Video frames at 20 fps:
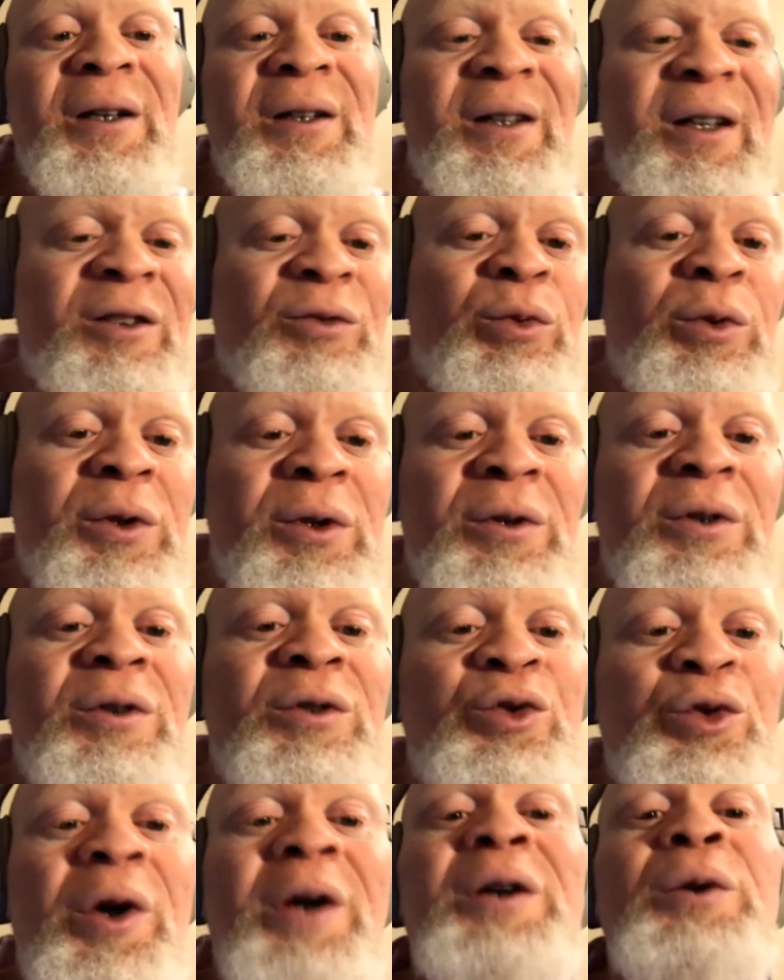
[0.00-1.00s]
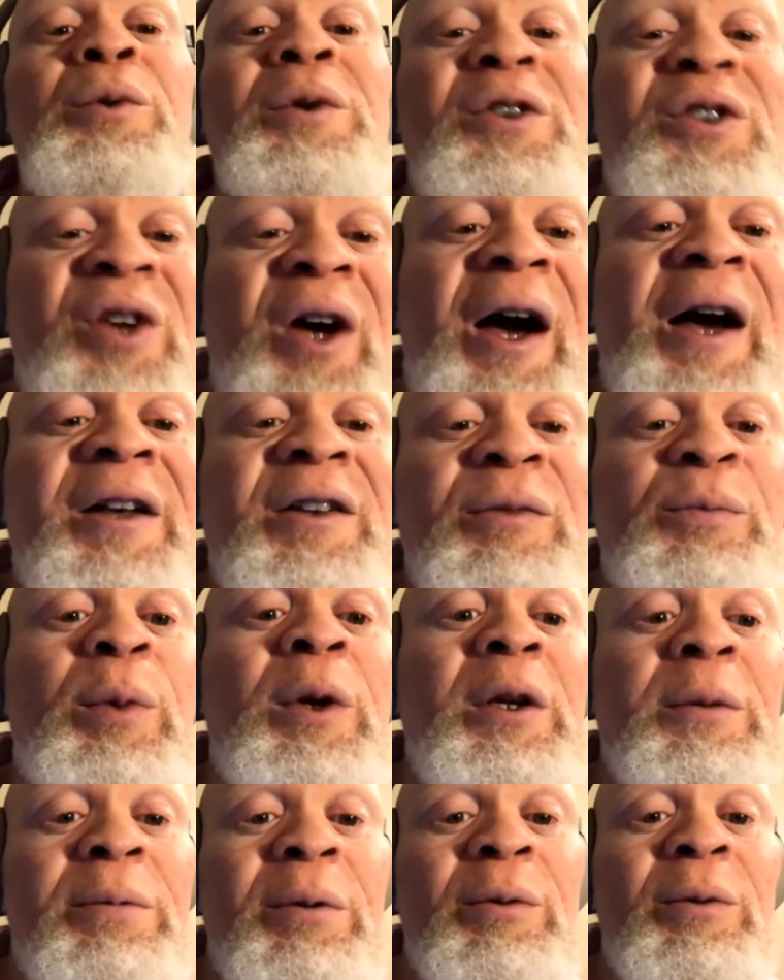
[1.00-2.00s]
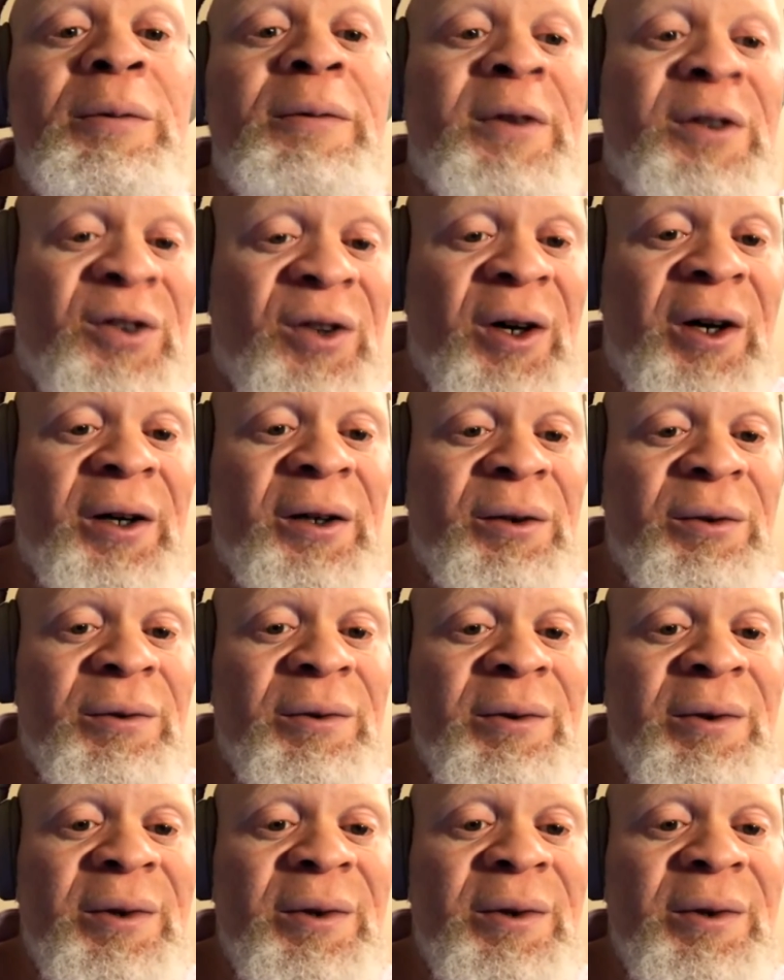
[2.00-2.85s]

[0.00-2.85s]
That's what you, you try to entice people with a title.